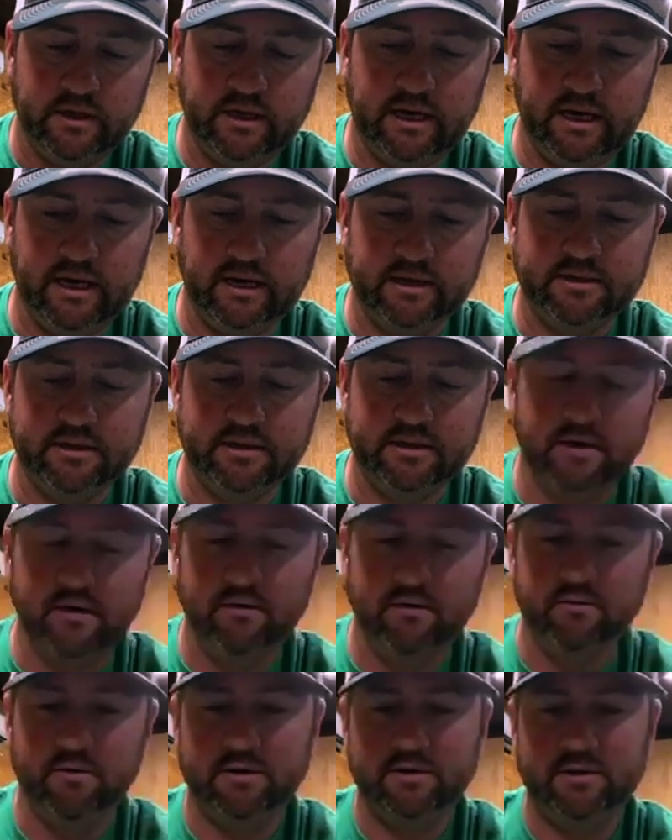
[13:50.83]
Yeah,
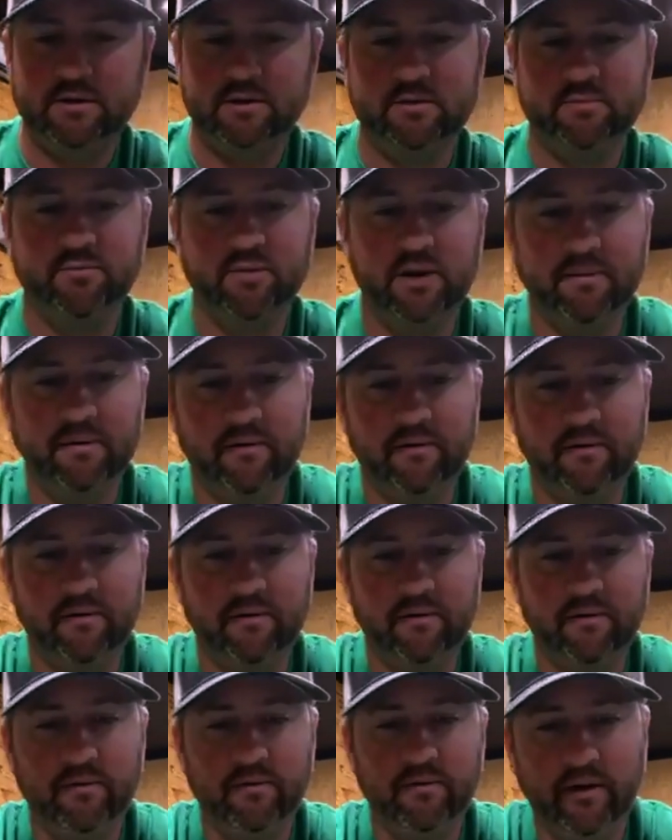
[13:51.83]
so this is probably
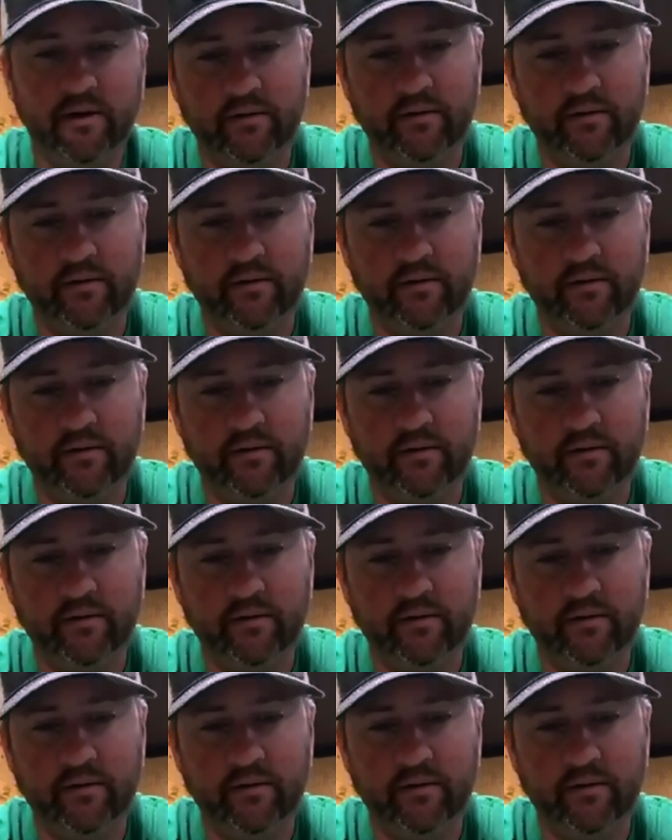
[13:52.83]
one of the,